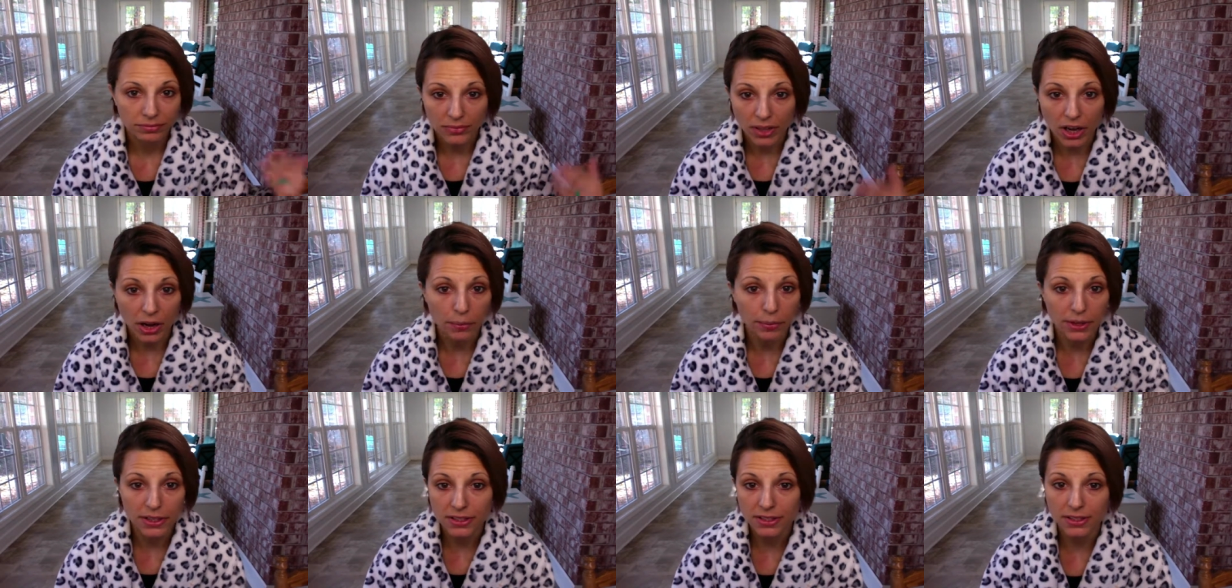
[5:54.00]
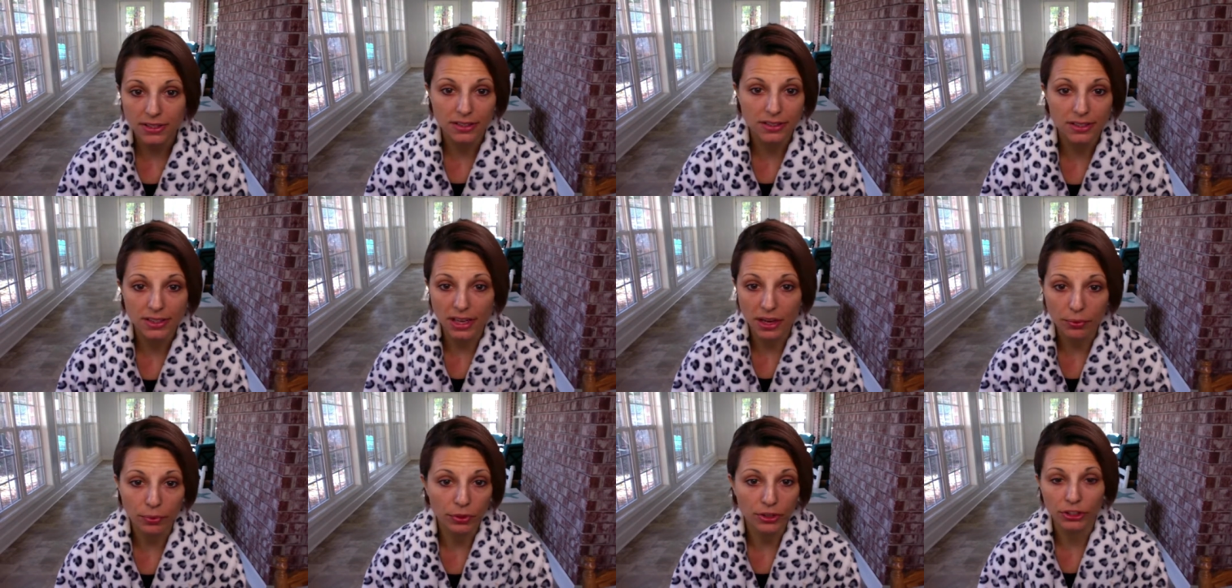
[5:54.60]
hummus
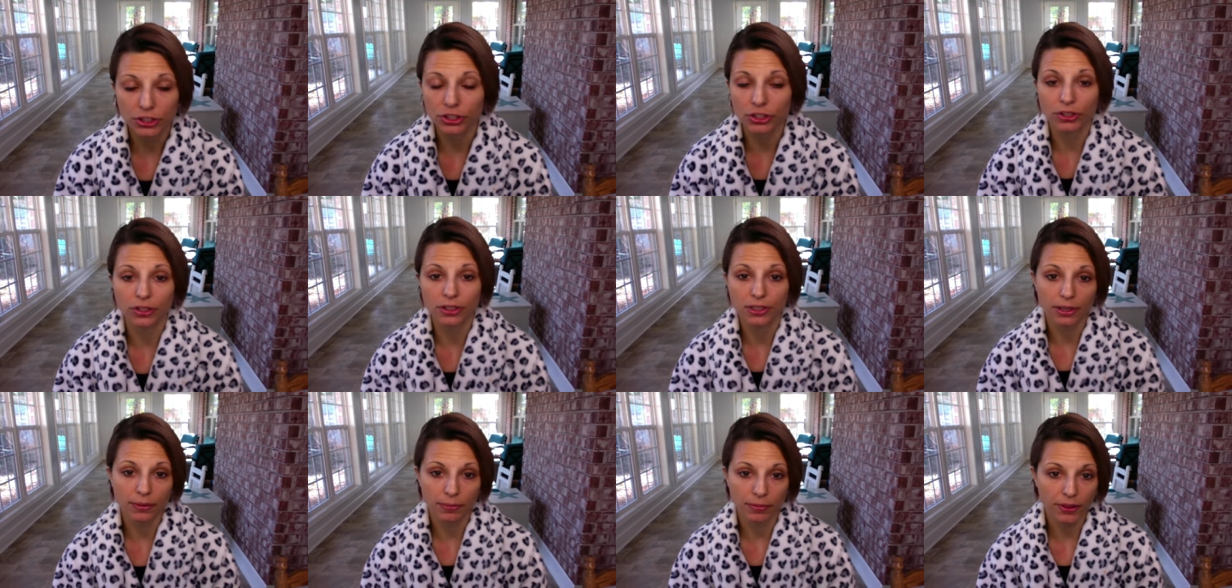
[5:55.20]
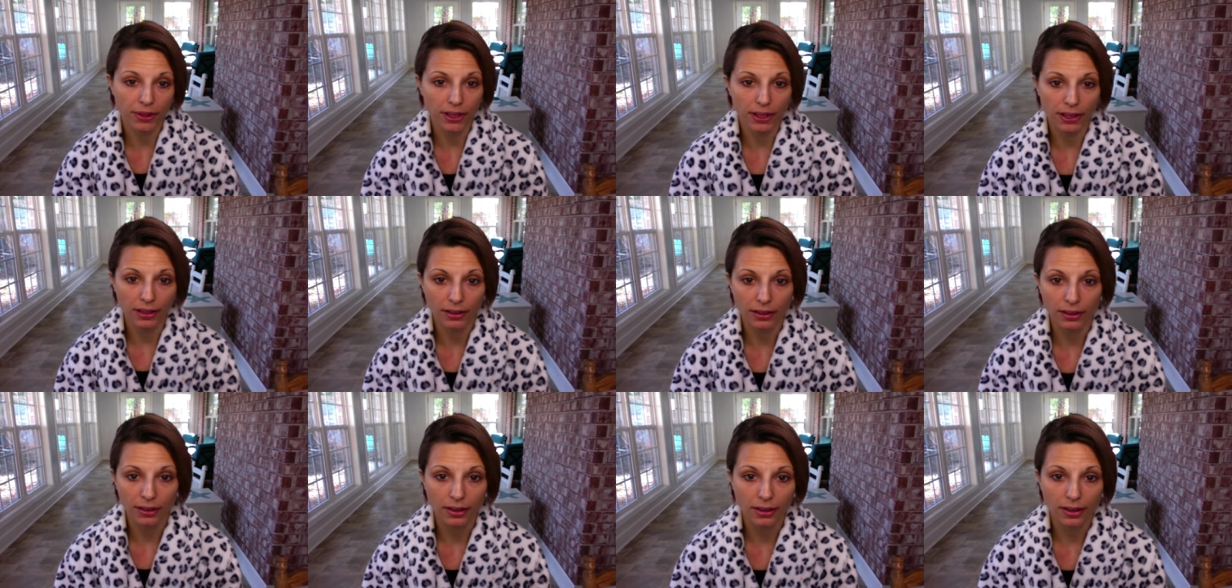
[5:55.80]
sandwich or something,
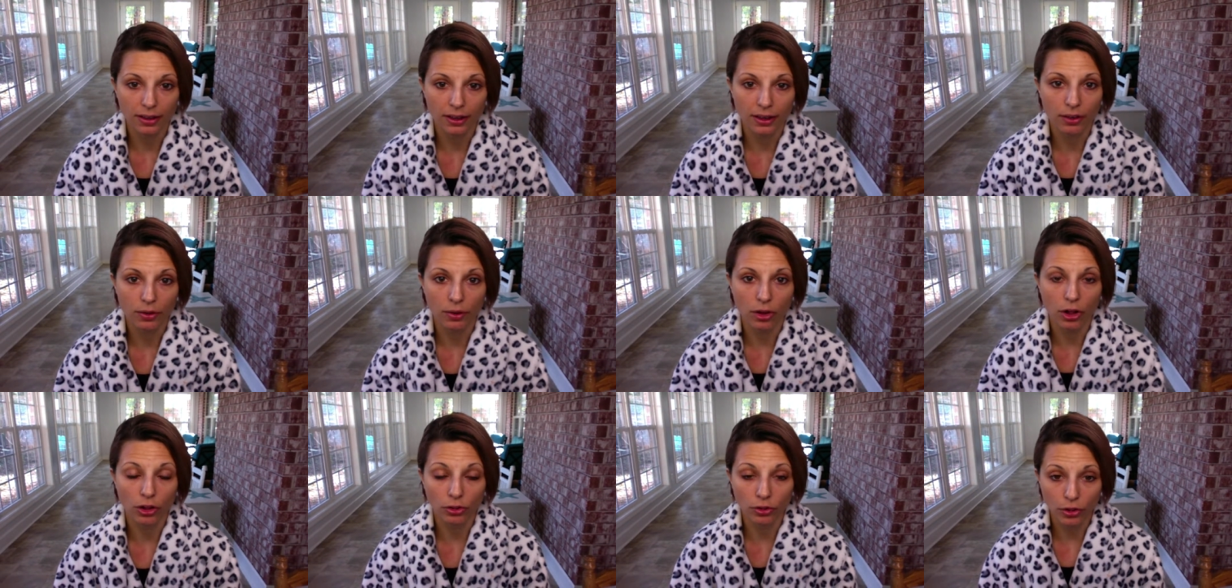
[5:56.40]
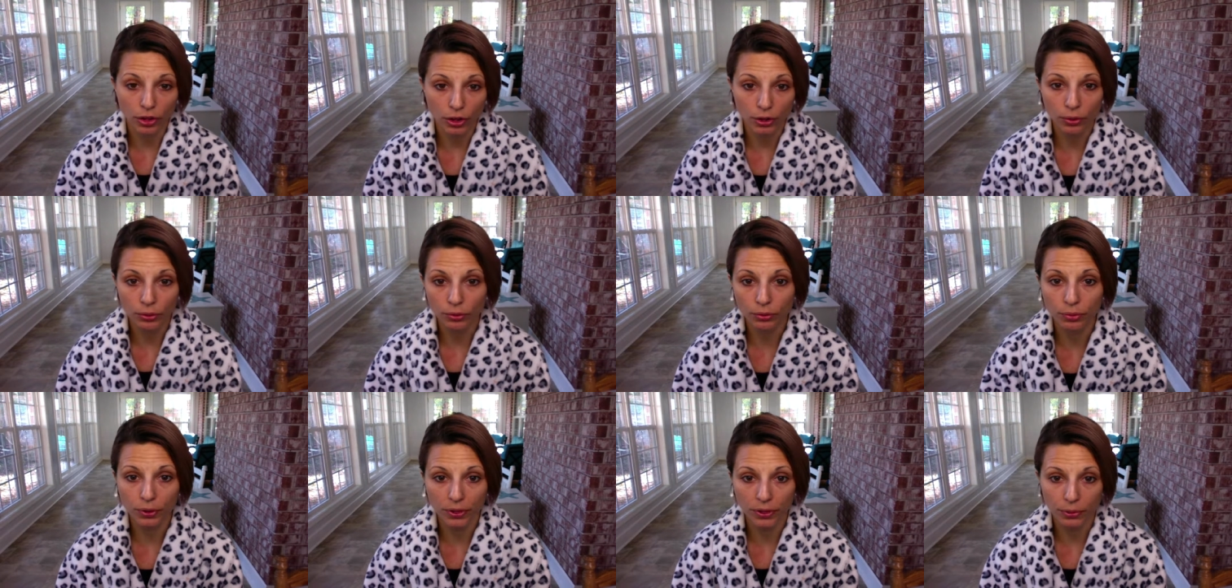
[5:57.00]

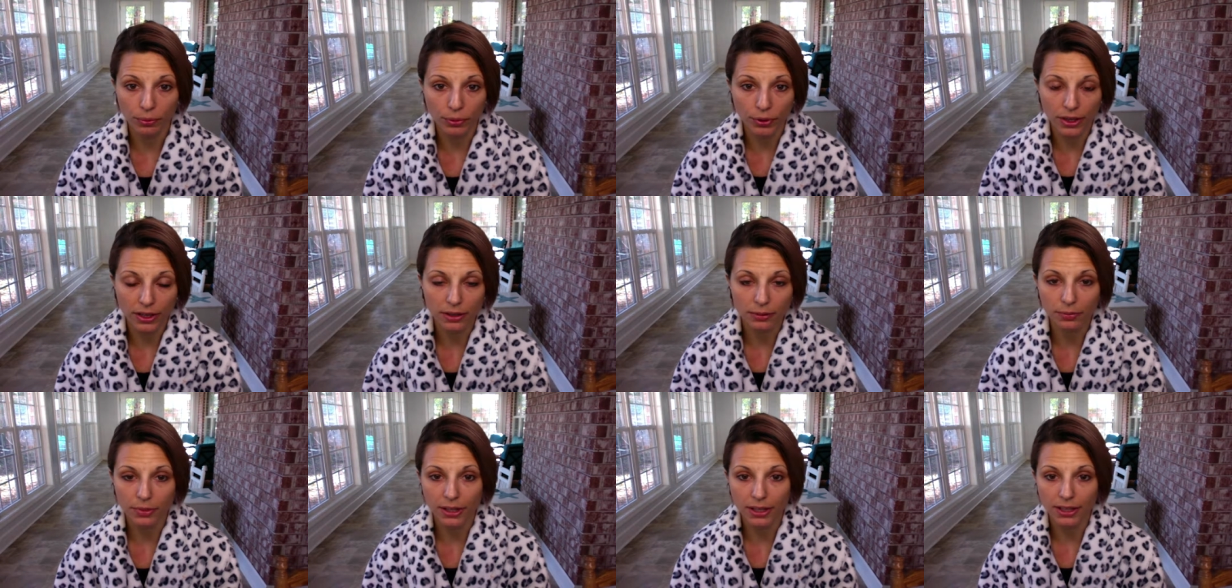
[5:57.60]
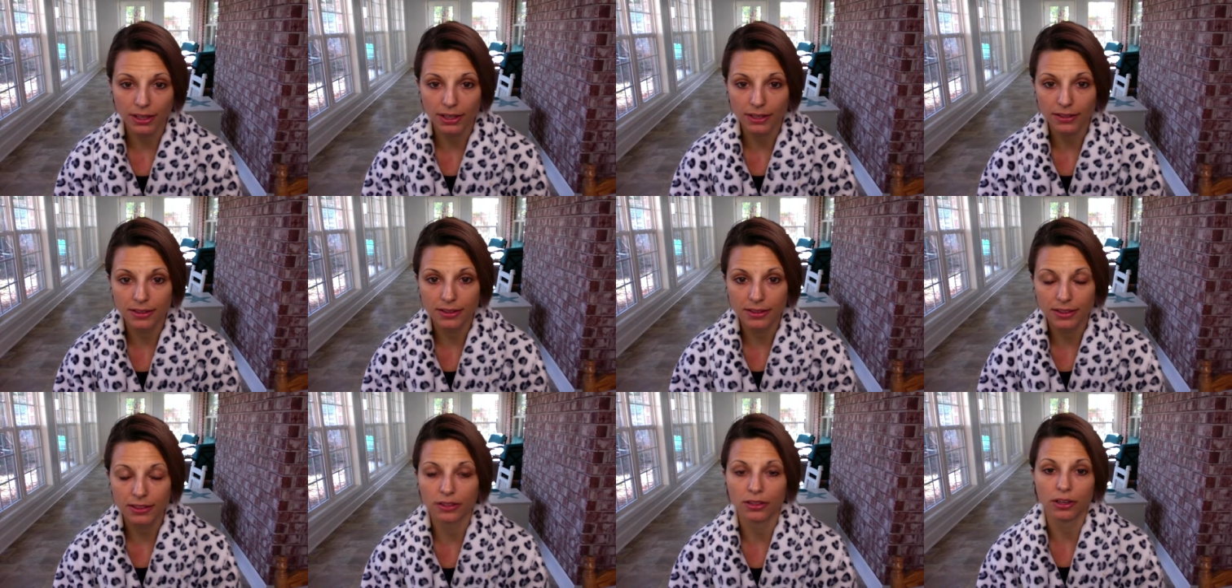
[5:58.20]
alone with the bread, I'm getting
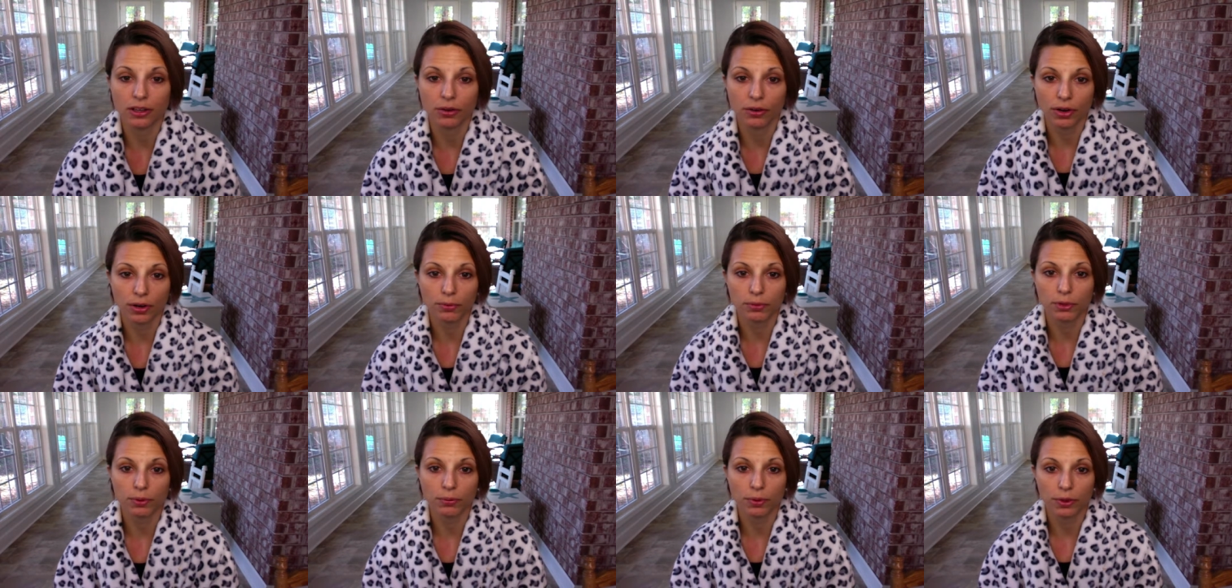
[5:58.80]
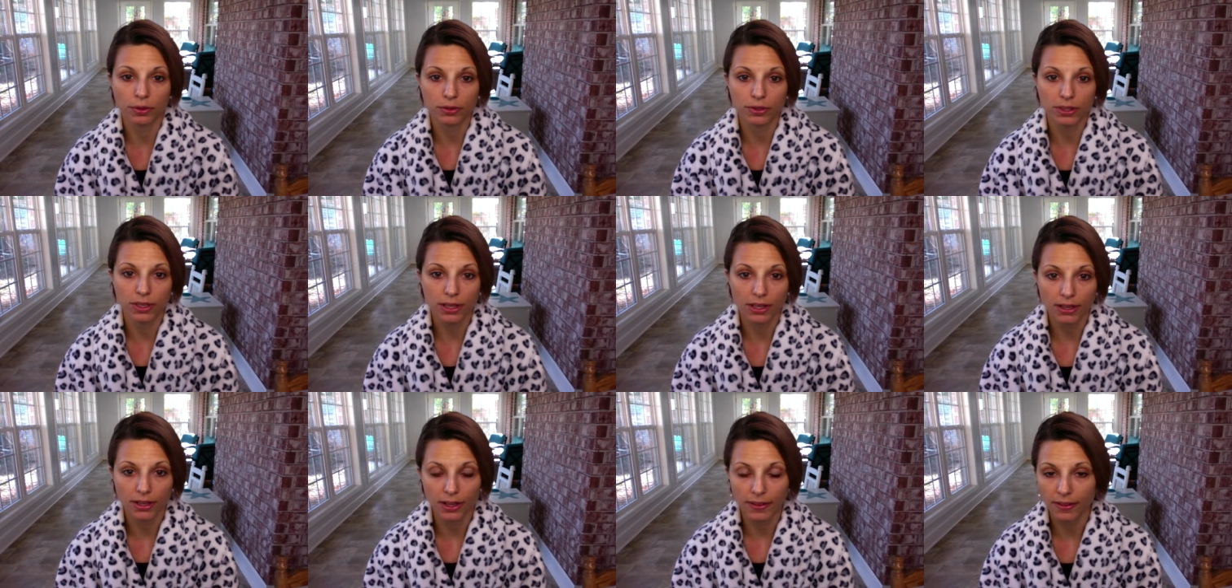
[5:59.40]
16 grams of
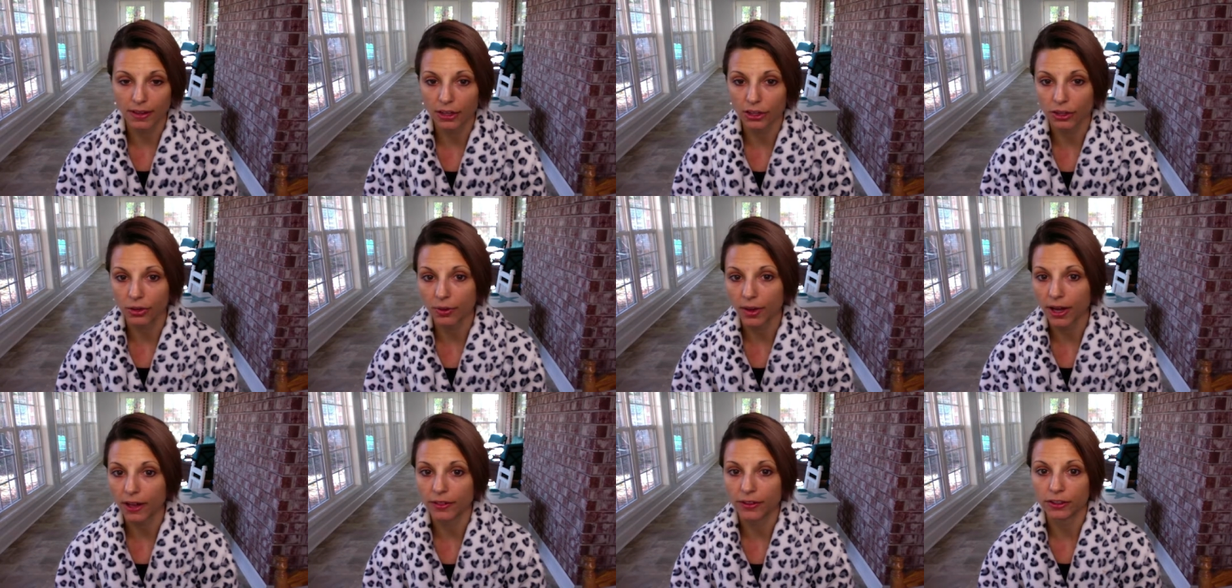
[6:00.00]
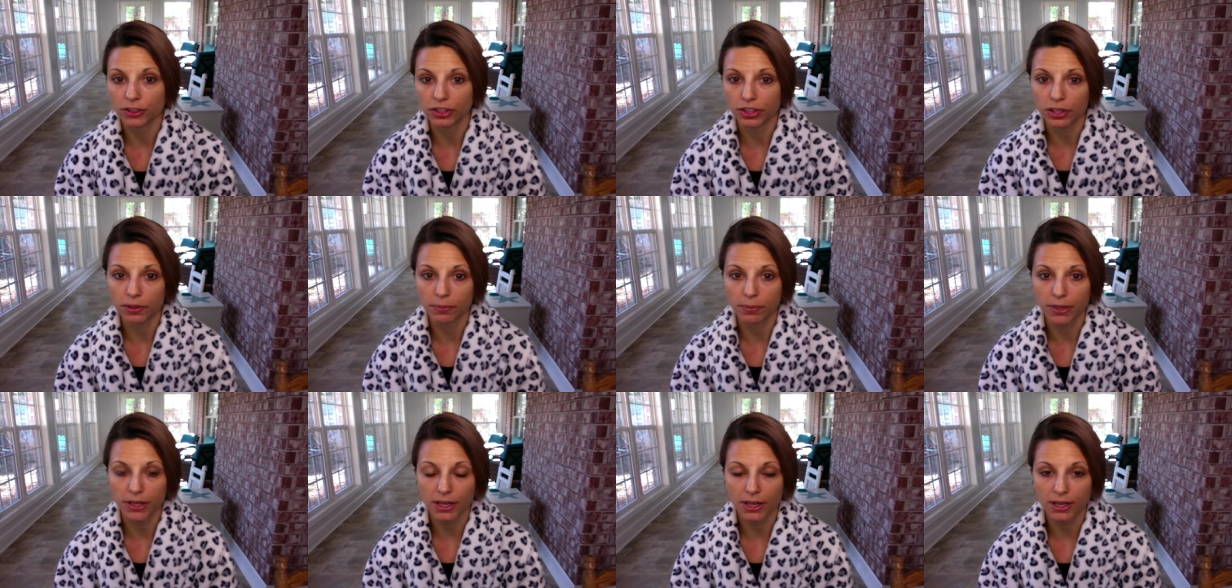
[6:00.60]
protein. And then you add the
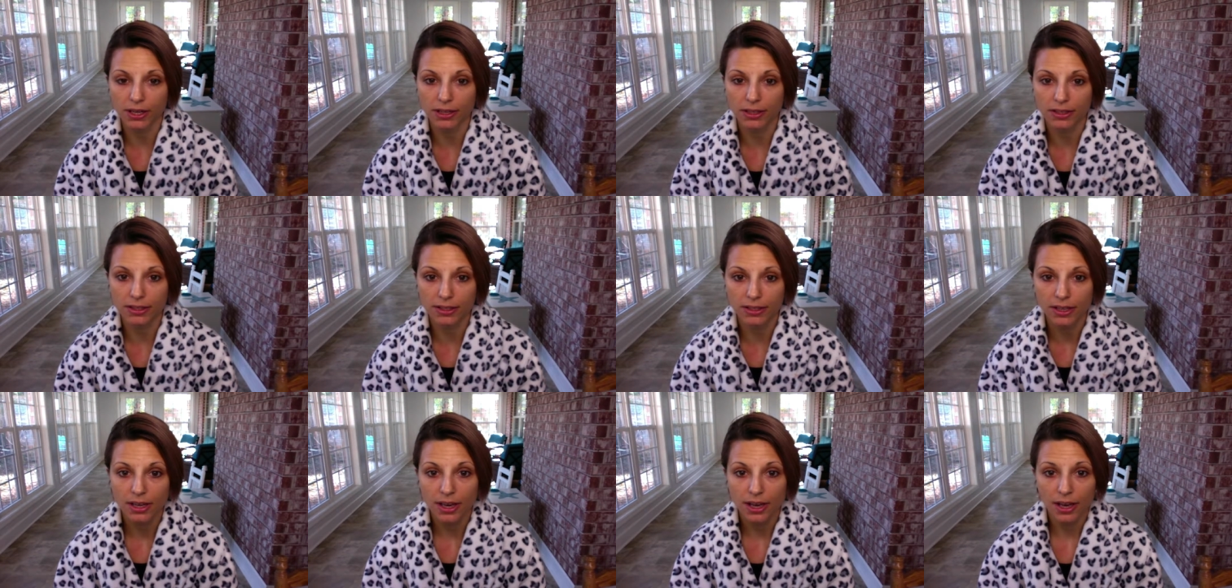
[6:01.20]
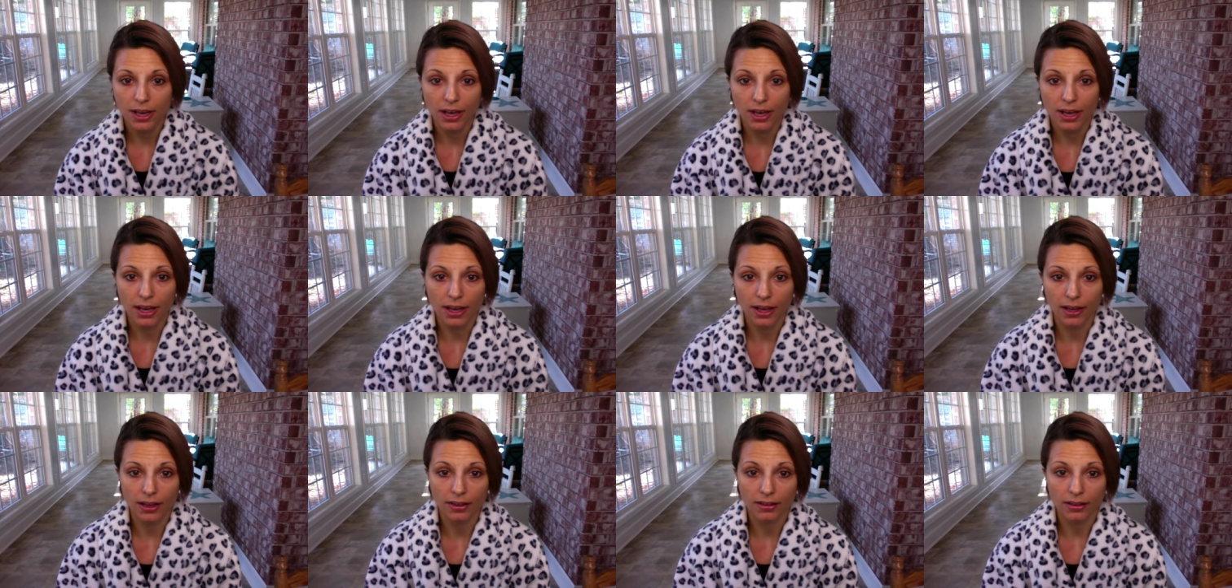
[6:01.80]
chickpeas,
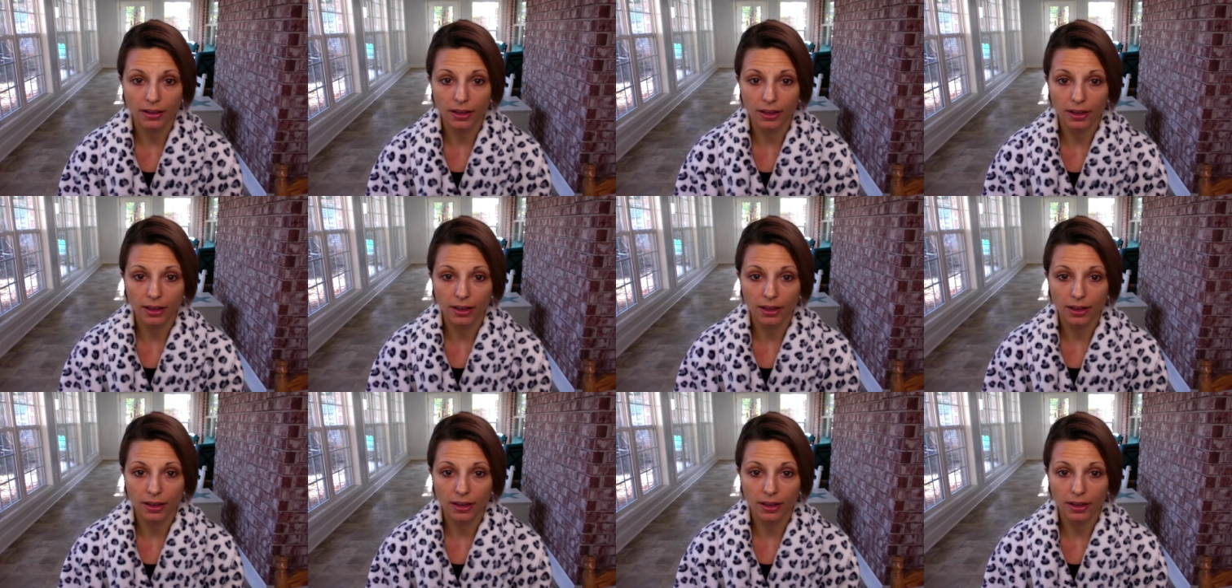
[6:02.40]
and